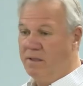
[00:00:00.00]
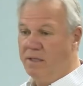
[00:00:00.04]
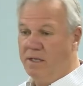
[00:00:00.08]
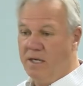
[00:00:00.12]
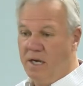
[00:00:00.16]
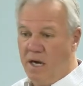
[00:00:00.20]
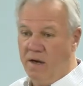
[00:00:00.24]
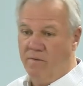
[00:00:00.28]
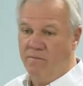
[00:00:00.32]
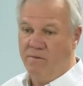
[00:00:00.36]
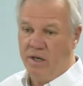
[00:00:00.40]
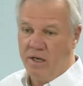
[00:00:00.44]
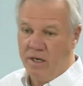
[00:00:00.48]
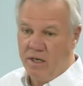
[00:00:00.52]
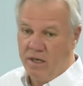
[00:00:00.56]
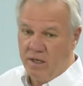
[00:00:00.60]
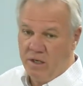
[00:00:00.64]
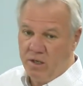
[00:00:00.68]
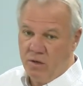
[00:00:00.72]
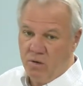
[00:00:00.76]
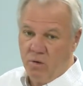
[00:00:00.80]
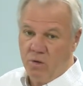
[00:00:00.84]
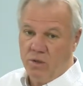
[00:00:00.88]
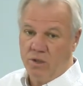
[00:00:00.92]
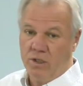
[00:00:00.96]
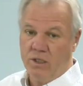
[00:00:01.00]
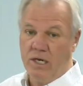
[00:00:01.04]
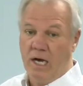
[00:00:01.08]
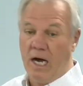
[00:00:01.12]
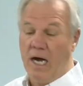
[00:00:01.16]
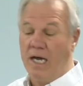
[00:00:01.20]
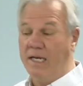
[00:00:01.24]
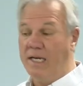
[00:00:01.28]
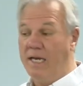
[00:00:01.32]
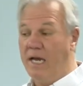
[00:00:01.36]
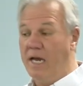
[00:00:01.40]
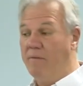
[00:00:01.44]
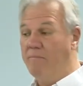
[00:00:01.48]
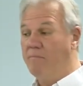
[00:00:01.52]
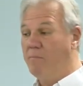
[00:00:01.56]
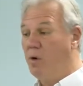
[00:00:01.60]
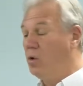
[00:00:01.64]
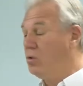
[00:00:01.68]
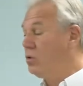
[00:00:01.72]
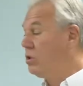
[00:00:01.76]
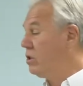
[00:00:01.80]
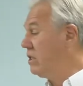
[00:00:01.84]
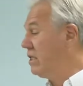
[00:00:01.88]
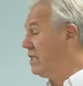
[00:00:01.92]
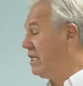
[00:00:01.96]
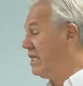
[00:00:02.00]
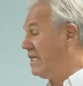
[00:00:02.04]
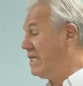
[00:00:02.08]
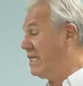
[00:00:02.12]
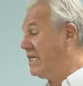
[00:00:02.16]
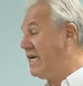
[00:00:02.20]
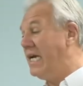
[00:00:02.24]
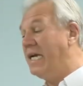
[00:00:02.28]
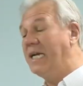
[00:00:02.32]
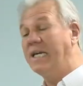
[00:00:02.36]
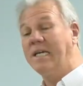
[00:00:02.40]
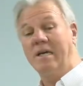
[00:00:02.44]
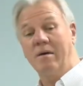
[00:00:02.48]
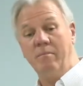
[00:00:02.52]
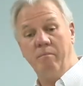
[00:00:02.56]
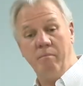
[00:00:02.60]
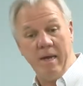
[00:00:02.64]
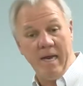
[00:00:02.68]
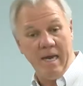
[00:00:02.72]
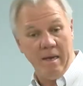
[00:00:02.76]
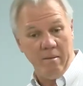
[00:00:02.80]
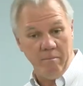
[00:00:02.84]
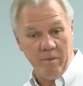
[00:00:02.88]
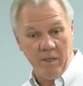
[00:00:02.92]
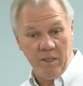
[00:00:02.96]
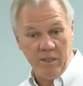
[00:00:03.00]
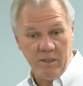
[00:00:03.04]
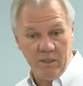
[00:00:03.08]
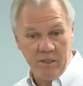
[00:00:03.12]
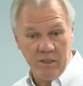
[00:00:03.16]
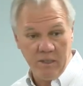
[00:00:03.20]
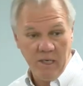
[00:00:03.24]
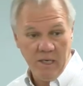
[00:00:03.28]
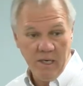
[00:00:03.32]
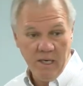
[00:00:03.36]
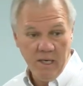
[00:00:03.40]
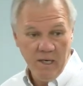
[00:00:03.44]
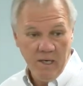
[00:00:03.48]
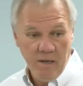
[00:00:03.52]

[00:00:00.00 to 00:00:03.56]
covenant, and of course, God gave Moses the Ten Commandments.